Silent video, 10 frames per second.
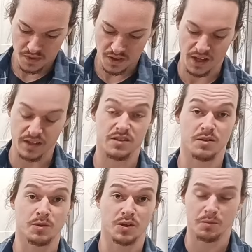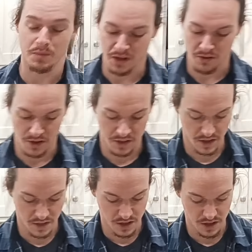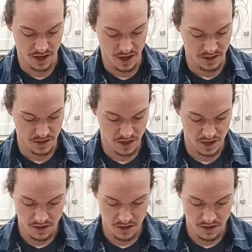That's some good meat right there, you guys.